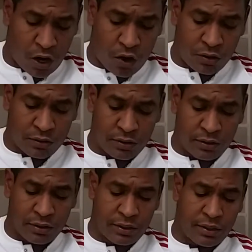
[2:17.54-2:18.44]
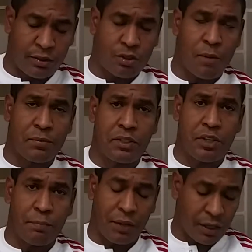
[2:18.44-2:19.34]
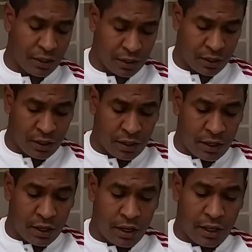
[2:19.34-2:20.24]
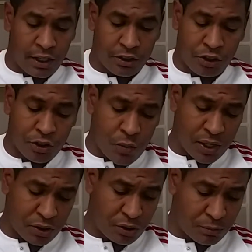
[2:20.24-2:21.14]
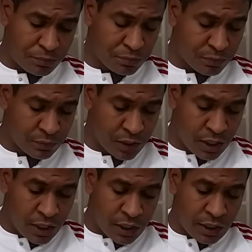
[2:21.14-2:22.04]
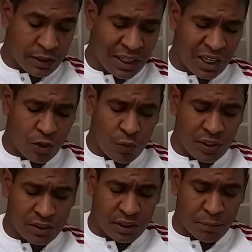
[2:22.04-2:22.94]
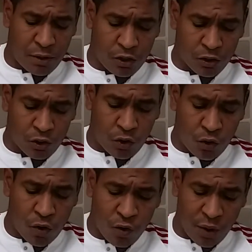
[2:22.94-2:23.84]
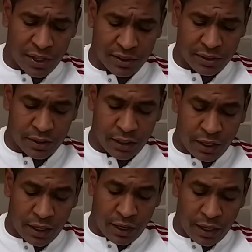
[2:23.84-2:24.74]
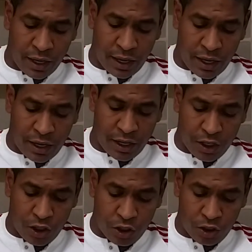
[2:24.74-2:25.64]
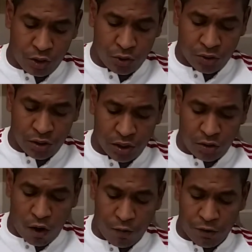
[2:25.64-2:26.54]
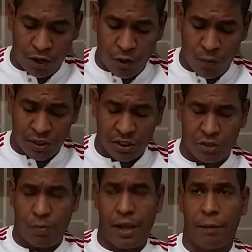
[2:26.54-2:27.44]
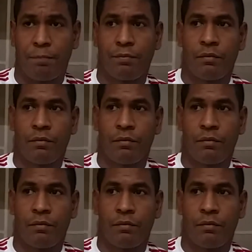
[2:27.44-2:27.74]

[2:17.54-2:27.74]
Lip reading: on some topic. Third question: is the linguistic about currents and usage of the language? Explain.